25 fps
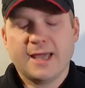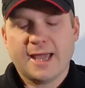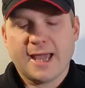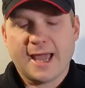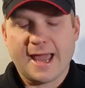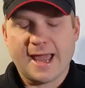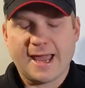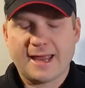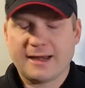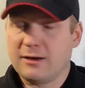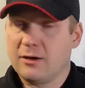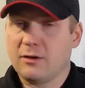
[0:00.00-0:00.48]

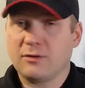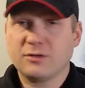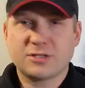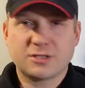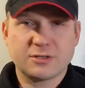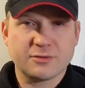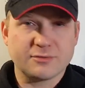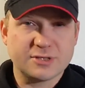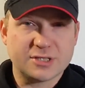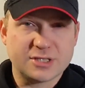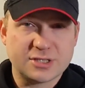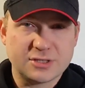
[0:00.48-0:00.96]
And long
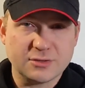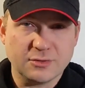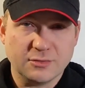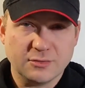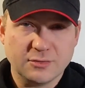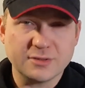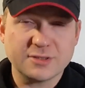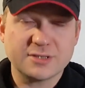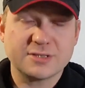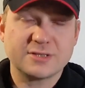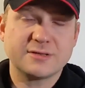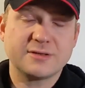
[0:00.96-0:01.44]
story
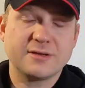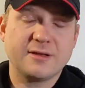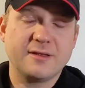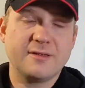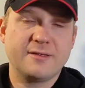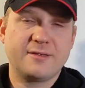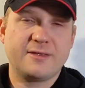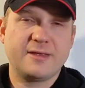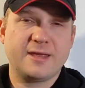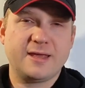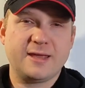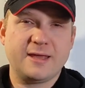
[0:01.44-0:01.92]
short,
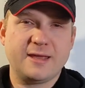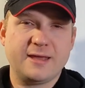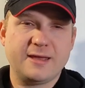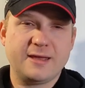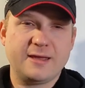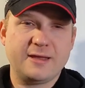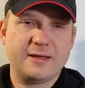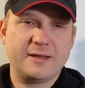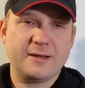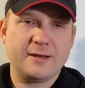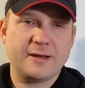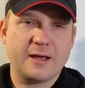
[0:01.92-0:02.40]

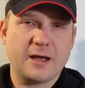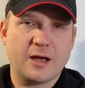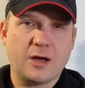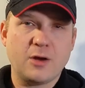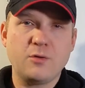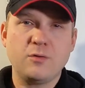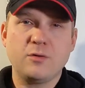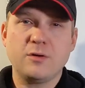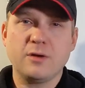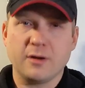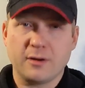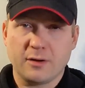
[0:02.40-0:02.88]
the
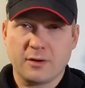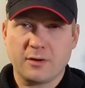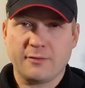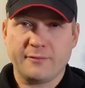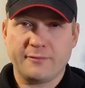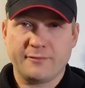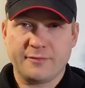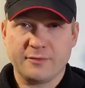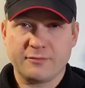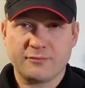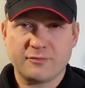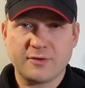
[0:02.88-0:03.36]
owner
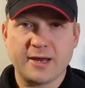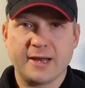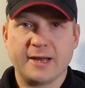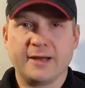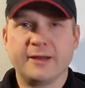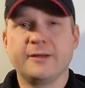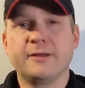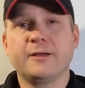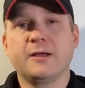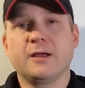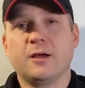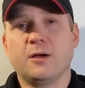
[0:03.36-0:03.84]
of the
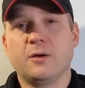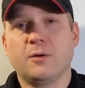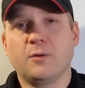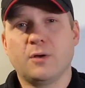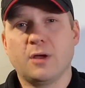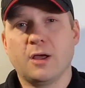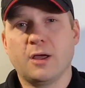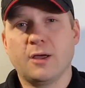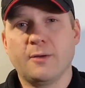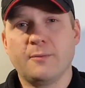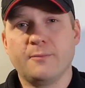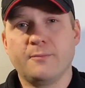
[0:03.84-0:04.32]
ring
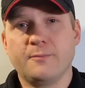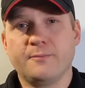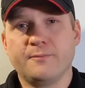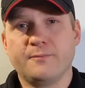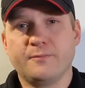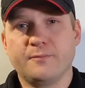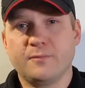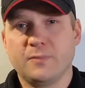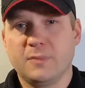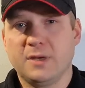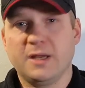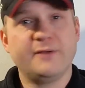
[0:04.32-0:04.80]

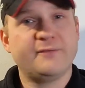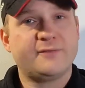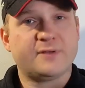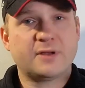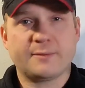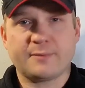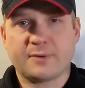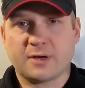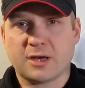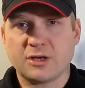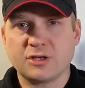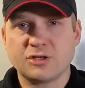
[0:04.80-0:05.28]
lived
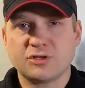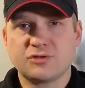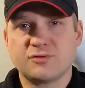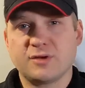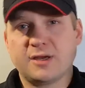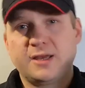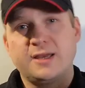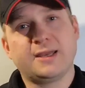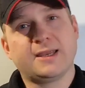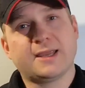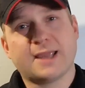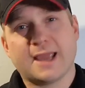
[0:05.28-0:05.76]
up
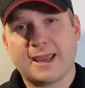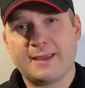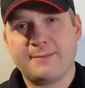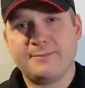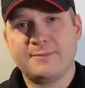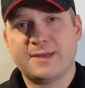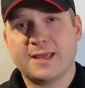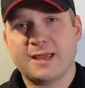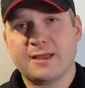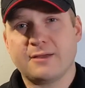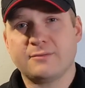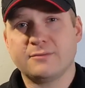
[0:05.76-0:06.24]
country,
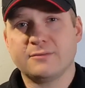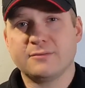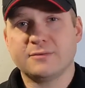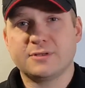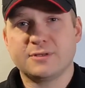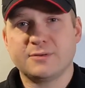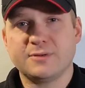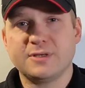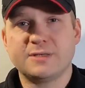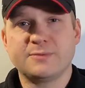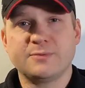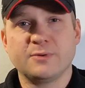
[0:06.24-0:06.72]
came down
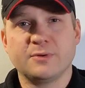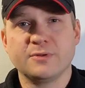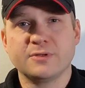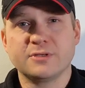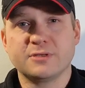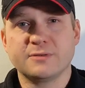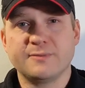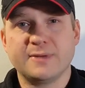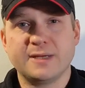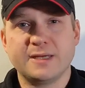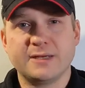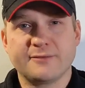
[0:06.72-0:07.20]
to Eastbourne
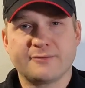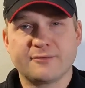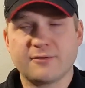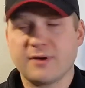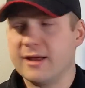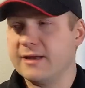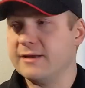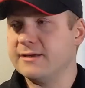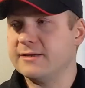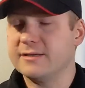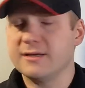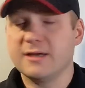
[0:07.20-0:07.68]
to meet a
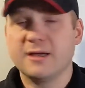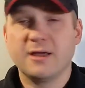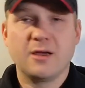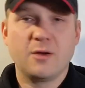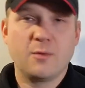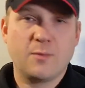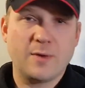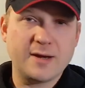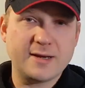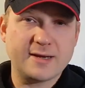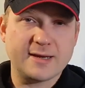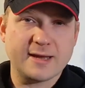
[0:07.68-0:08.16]
friend,
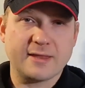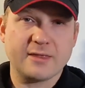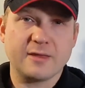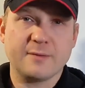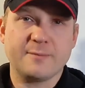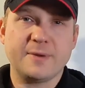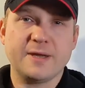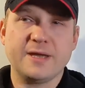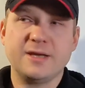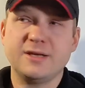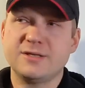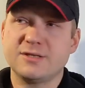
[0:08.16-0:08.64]
went down the
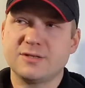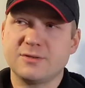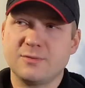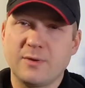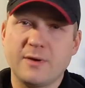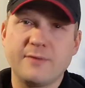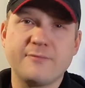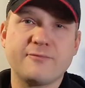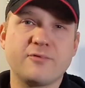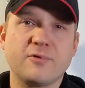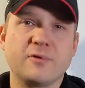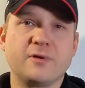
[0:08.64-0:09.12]
beach,
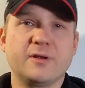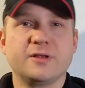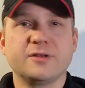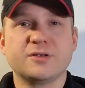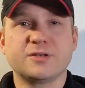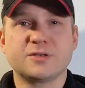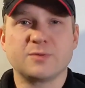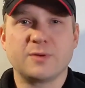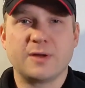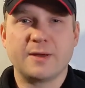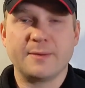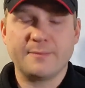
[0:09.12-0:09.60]
went for a little
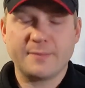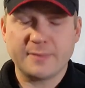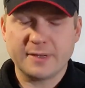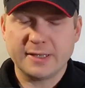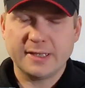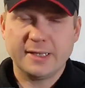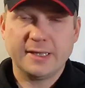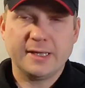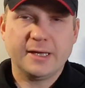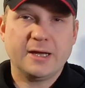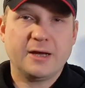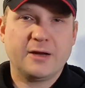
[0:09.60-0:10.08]
swim.
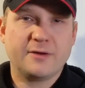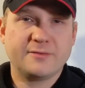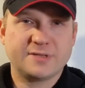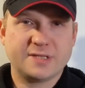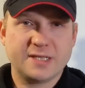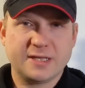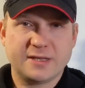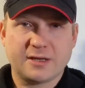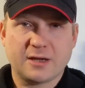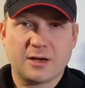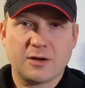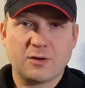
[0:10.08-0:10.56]

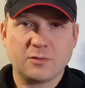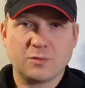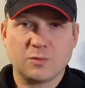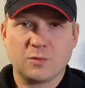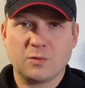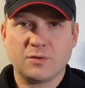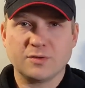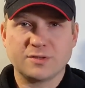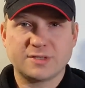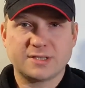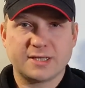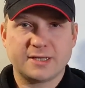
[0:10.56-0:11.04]
Obviously the cold
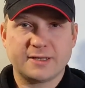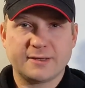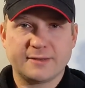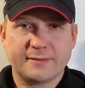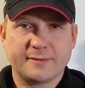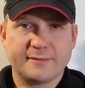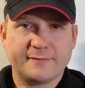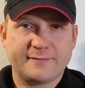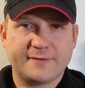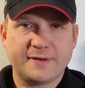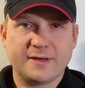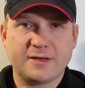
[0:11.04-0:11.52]
water,
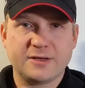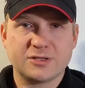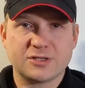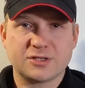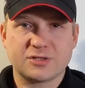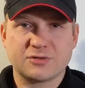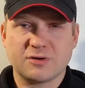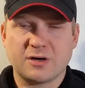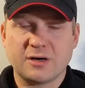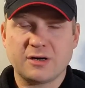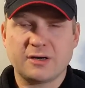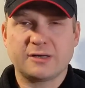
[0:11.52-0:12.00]
fingers
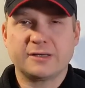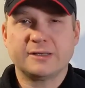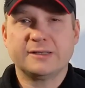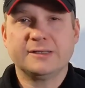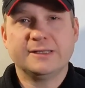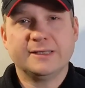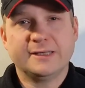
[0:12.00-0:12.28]
shrunk,